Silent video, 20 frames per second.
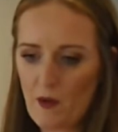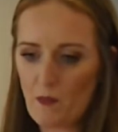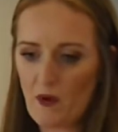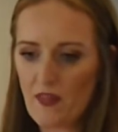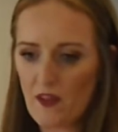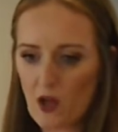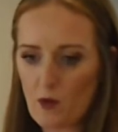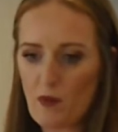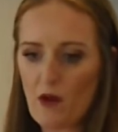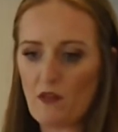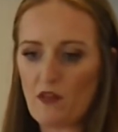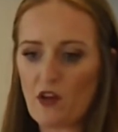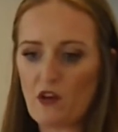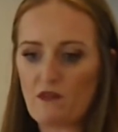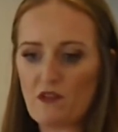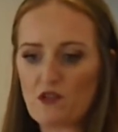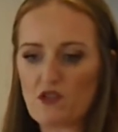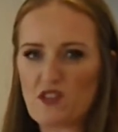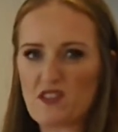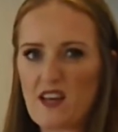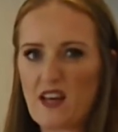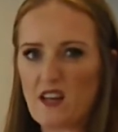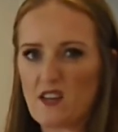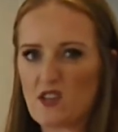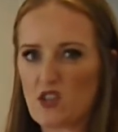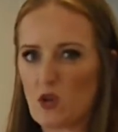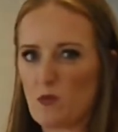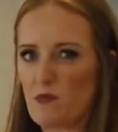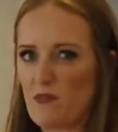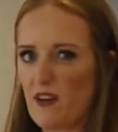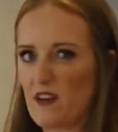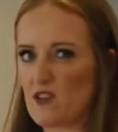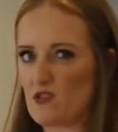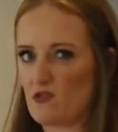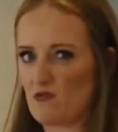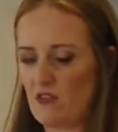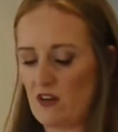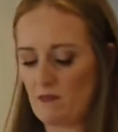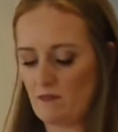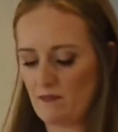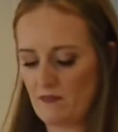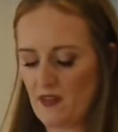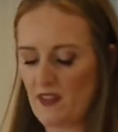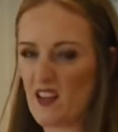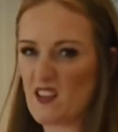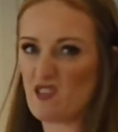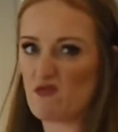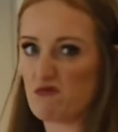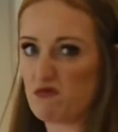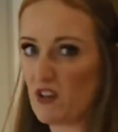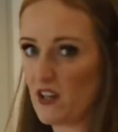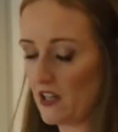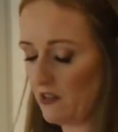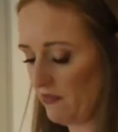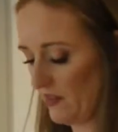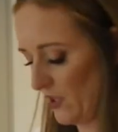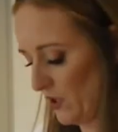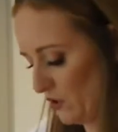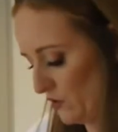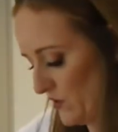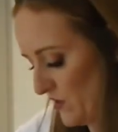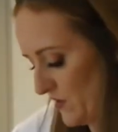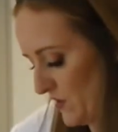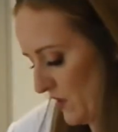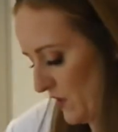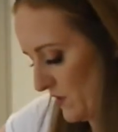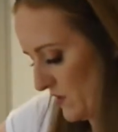out of the oven, just add a scoop of ice cream, and that's a really, really good dessert.